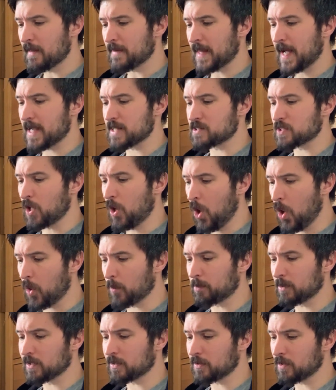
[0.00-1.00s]
"That is the
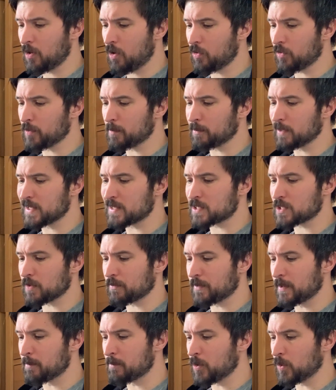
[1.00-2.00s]
horriblest
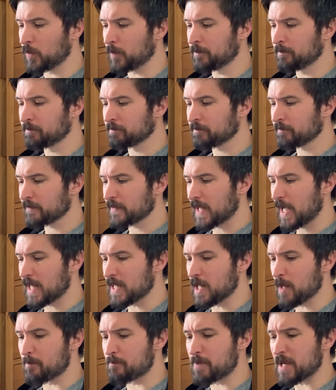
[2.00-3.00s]
of them all,
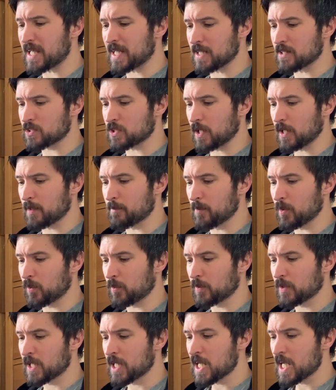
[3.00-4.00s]
and the biggest of them
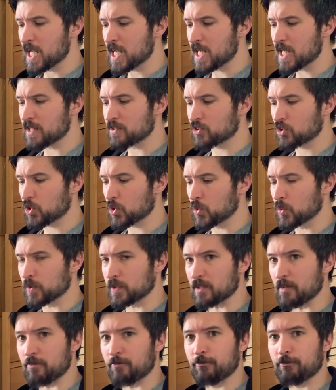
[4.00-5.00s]
all. He is
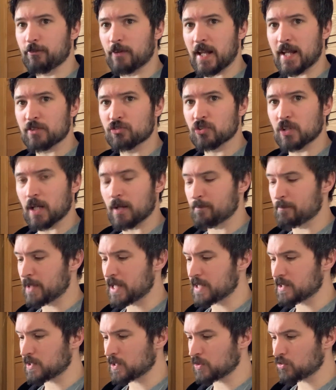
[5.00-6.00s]
called the flesh lump
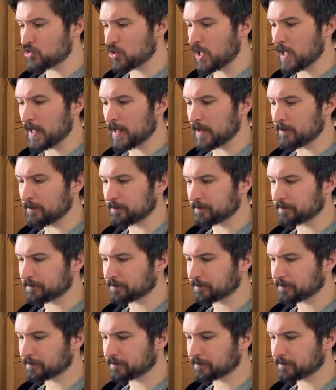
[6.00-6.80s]
eating giant."